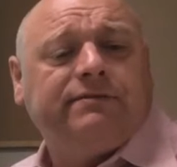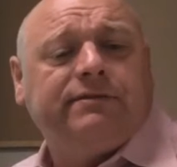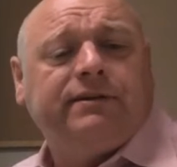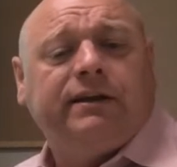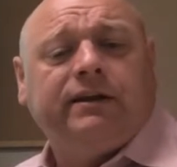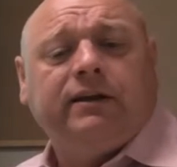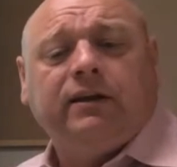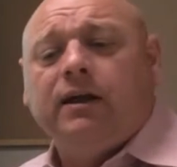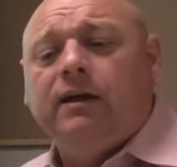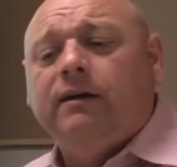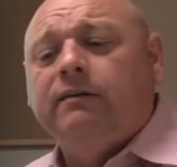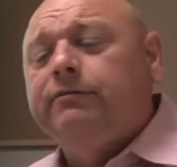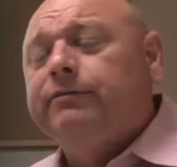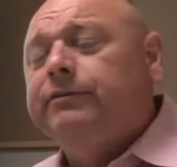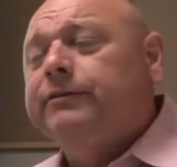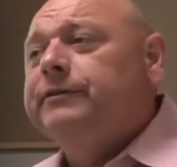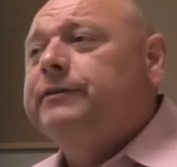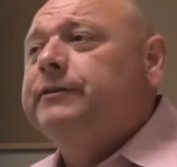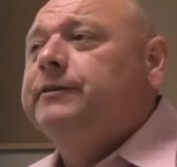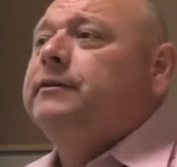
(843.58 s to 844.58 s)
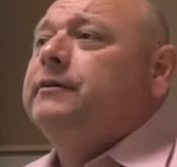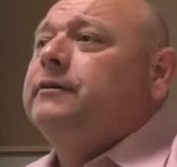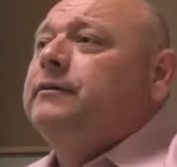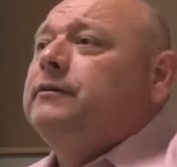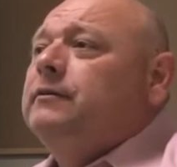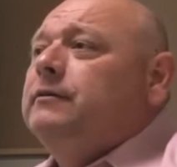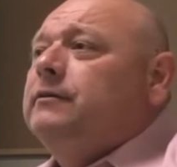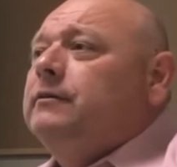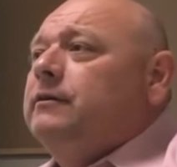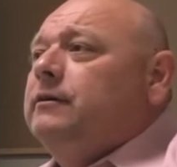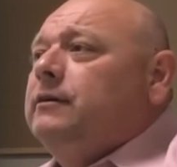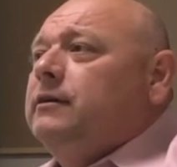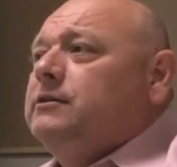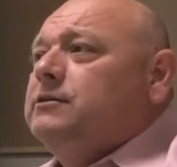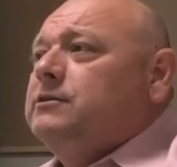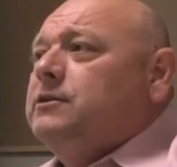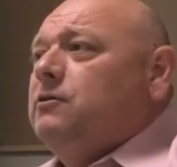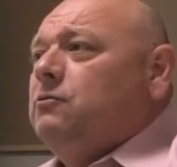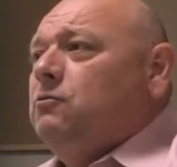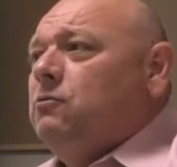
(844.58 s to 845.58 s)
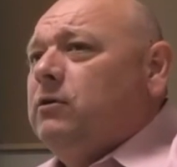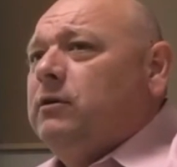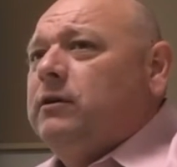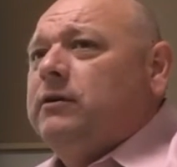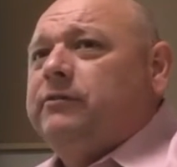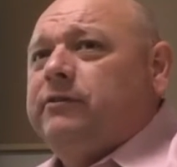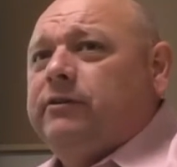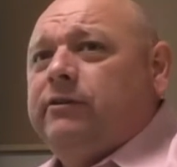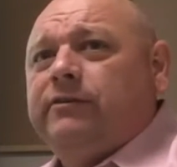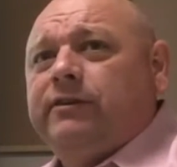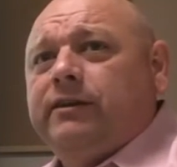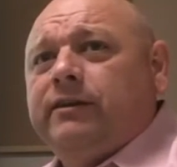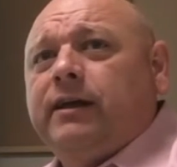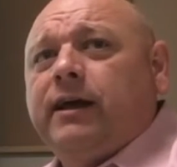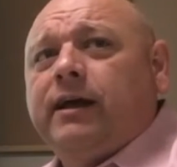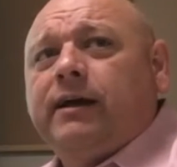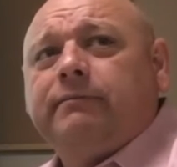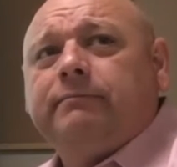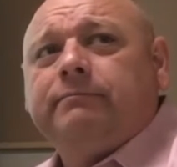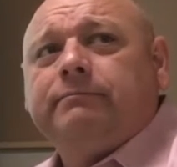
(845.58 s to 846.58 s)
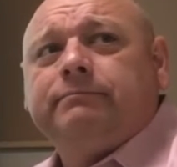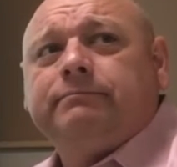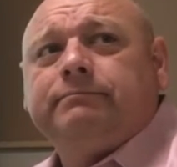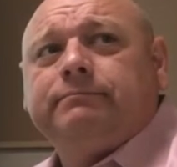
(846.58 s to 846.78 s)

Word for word: infinite love is going to want us to see that.